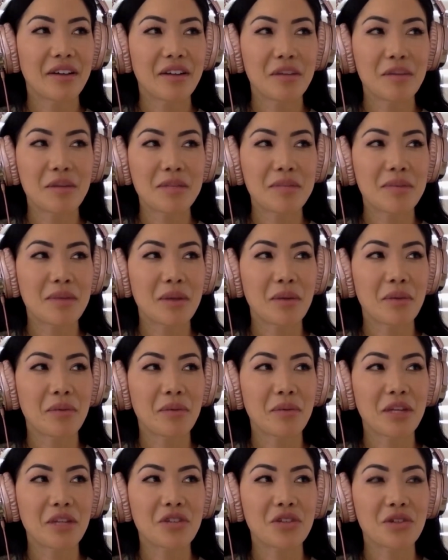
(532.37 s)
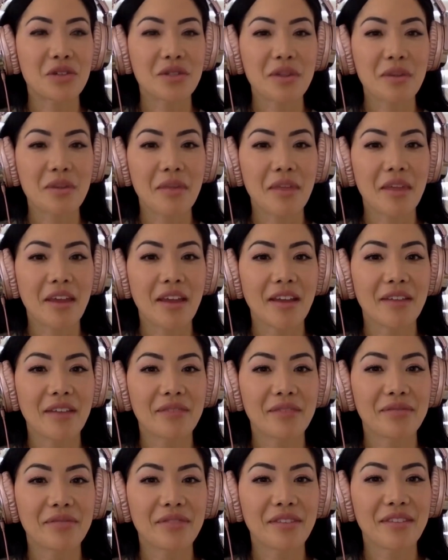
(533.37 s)
you must be a witch or
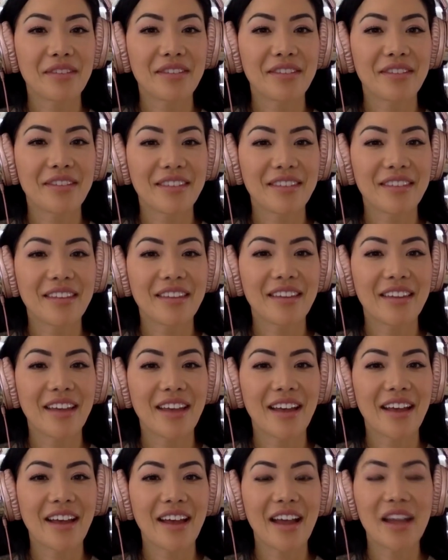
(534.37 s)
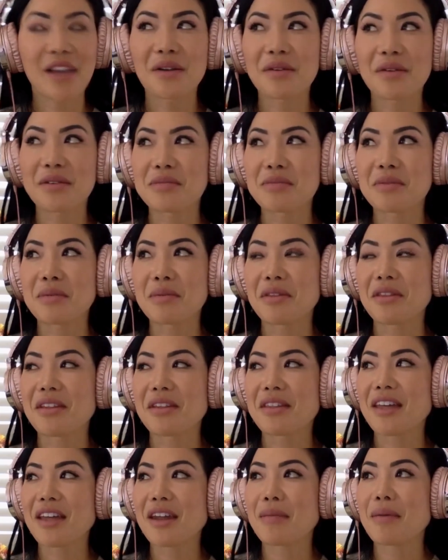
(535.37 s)
something. Yeah, I know some people
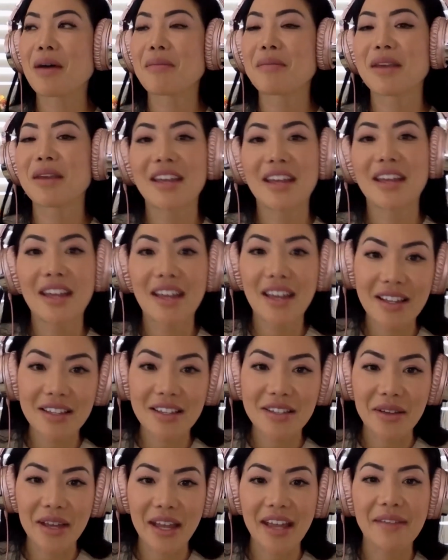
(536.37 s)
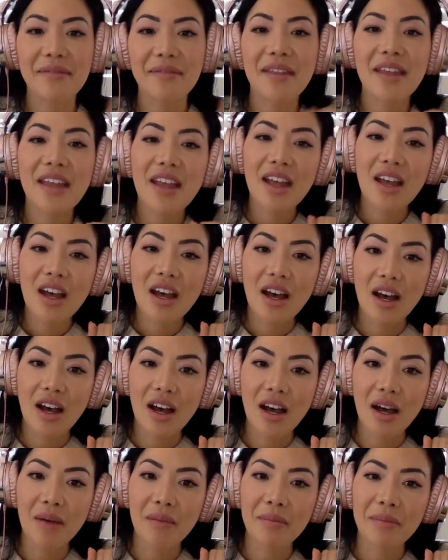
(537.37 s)
think that about me. It's okay.
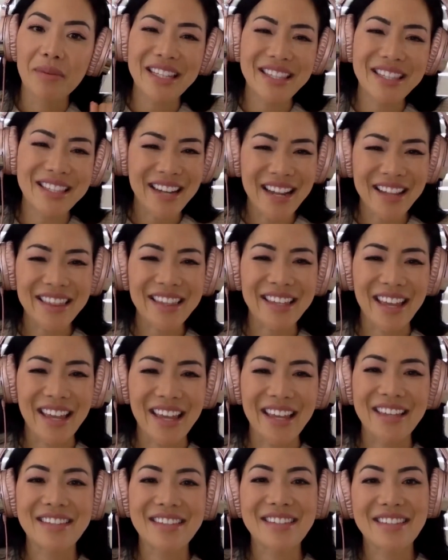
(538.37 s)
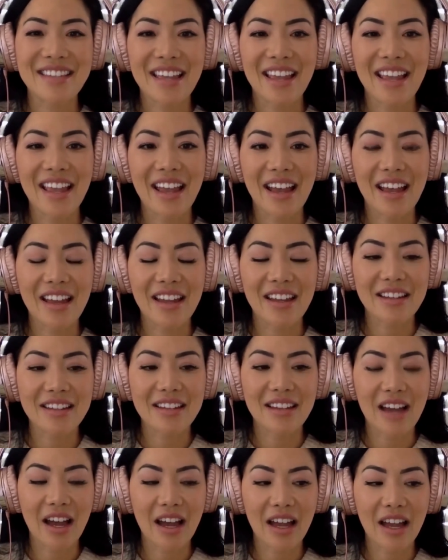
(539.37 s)
But that's not the case.
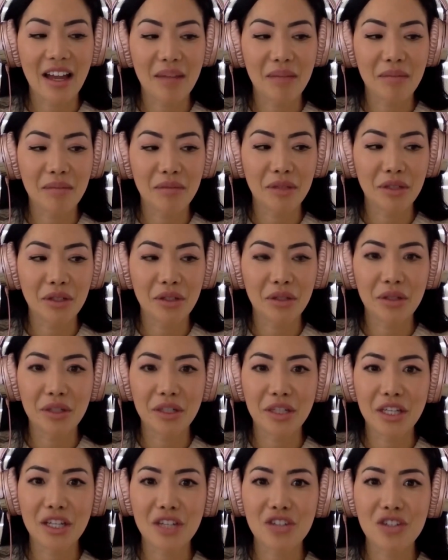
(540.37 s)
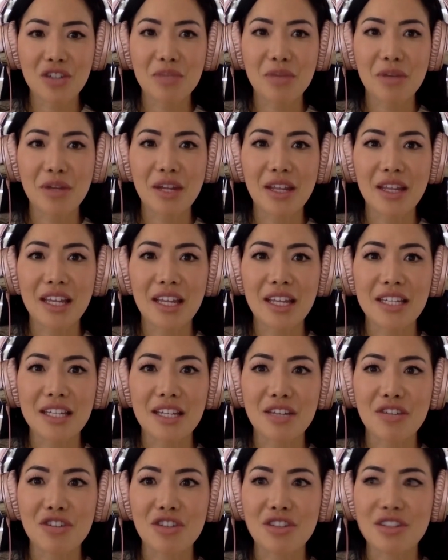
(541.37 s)
And I'm literally just putting the
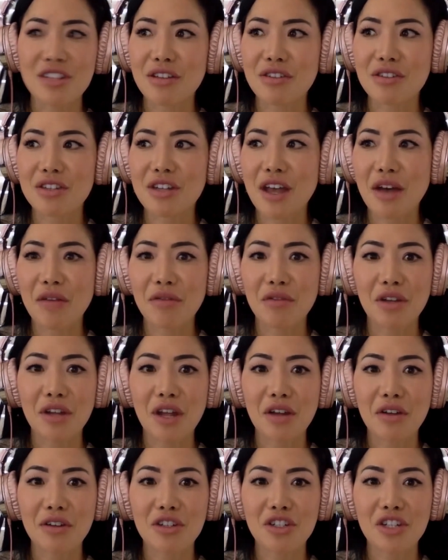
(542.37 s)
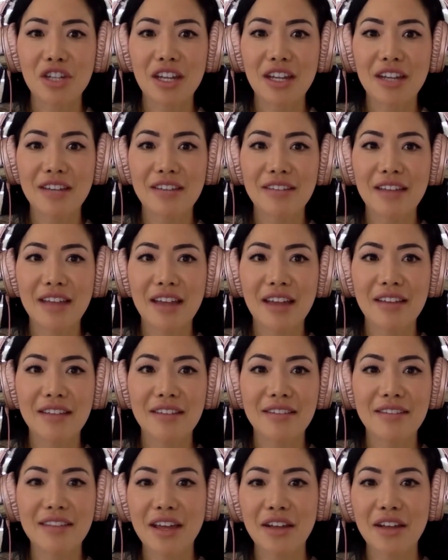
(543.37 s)
intentions out to have good energy. And